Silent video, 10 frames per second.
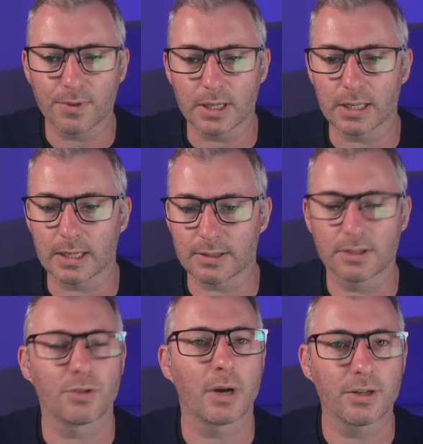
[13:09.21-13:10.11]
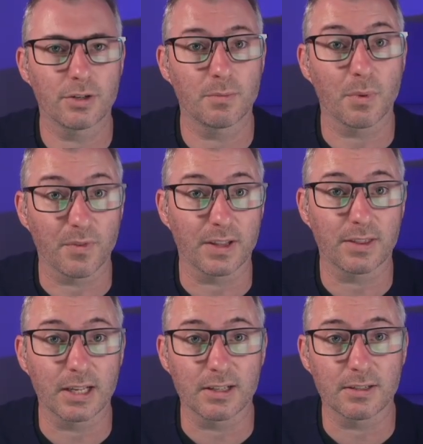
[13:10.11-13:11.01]
the situation and prevent
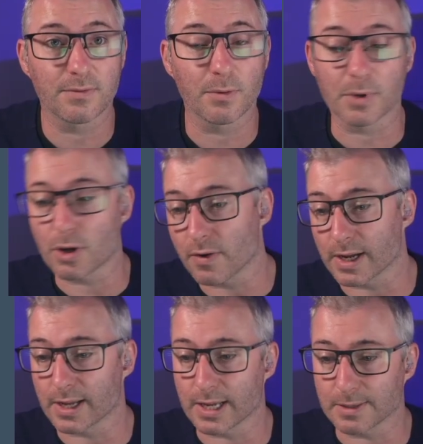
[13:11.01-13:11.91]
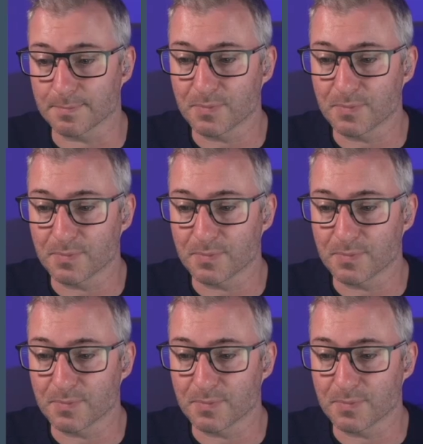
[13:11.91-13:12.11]
these from occurring again?